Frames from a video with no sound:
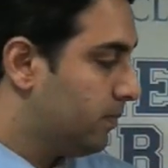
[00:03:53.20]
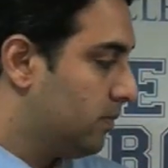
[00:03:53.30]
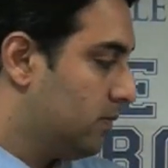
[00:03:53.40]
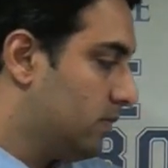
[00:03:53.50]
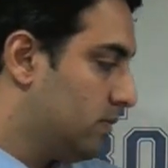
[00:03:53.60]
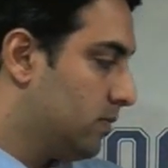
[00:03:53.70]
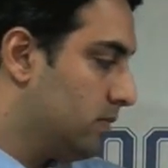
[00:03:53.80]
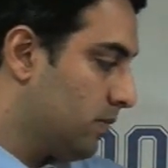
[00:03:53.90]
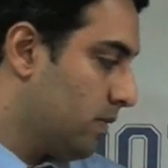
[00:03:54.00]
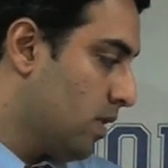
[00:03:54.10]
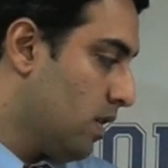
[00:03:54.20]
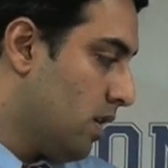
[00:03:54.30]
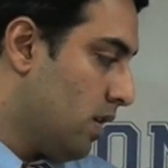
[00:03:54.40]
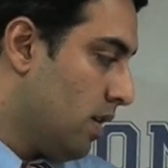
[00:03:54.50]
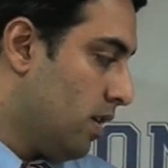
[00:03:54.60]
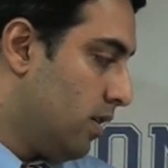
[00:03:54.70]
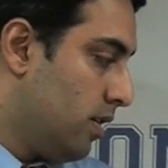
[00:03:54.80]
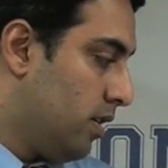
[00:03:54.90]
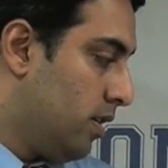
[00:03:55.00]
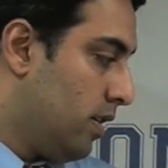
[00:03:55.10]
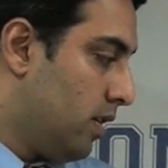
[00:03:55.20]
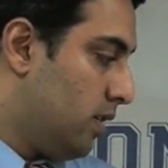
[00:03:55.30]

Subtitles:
Nothing is said.